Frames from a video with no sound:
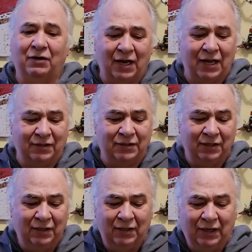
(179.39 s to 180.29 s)
lens,
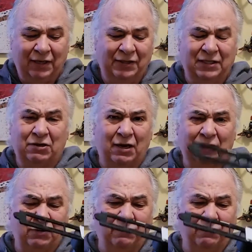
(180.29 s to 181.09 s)
and this cost over